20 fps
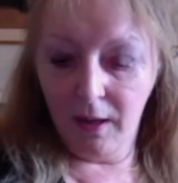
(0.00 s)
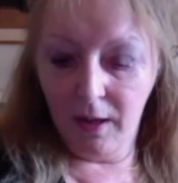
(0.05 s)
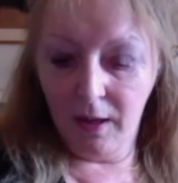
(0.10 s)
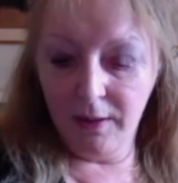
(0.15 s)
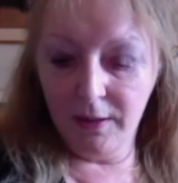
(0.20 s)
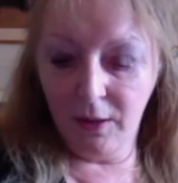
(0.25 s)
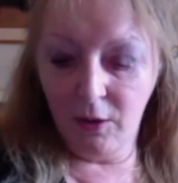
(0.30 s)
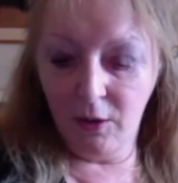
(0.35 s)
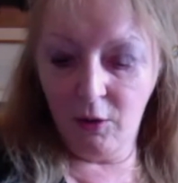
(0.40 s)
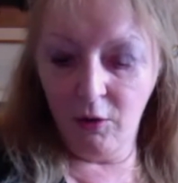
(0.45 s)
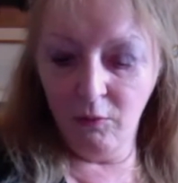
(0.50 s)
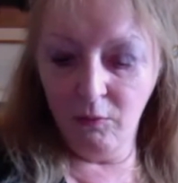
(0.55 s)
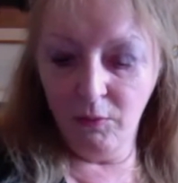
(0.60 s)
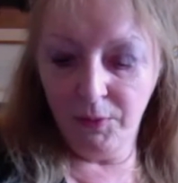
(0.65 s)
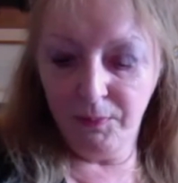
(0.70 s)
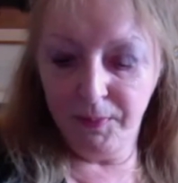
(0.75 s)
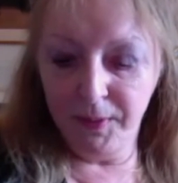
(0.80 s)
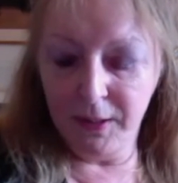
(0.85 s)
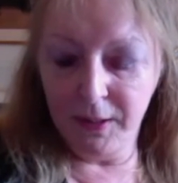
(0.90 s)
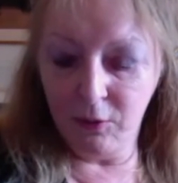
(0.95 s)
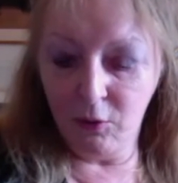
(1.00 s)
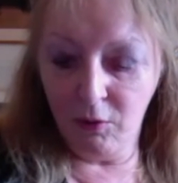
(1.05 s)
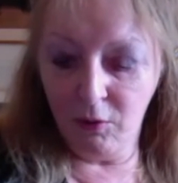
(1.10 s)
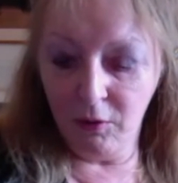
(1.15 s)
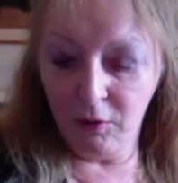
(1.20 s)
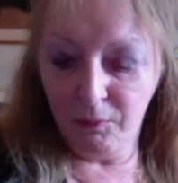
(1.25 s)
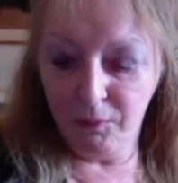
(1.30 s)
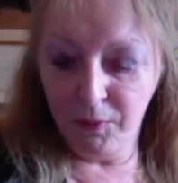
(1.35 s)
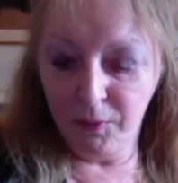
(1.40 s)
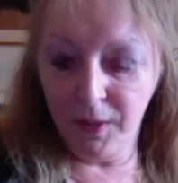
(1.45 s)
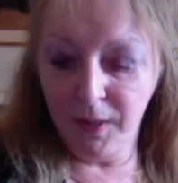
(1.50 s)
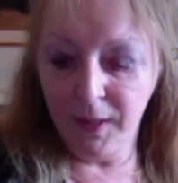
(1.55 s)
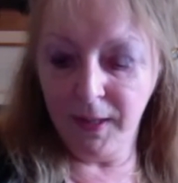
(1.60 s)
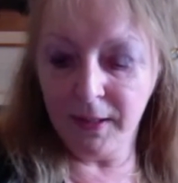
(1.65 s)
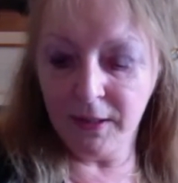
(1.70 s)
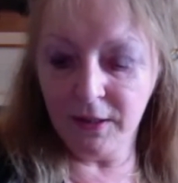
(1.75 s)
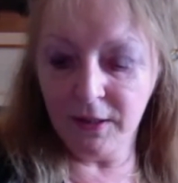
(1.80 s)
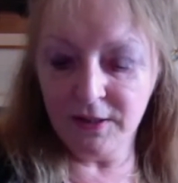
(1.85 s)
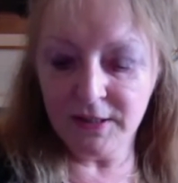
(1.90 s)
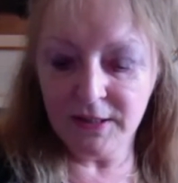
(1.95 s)
and along with Peacock
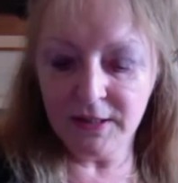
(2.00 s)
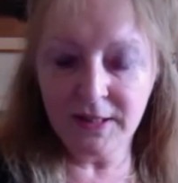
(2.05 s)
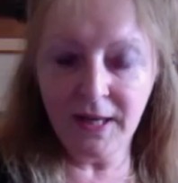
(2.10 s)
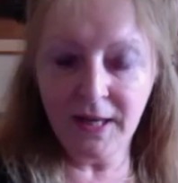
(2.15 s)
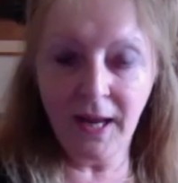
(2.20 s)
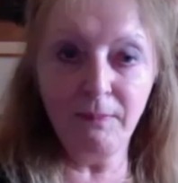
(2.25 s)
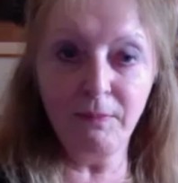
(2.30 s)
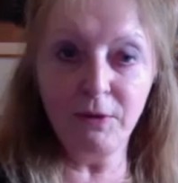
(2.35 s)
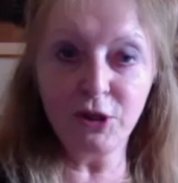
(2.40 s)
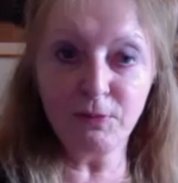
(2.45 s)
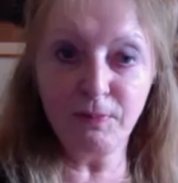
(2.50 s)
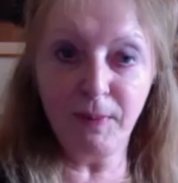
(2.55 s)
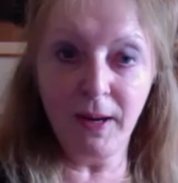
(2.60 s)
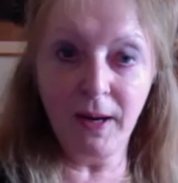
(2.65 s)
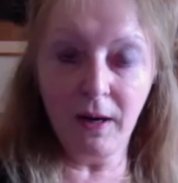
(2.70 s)
printmakers established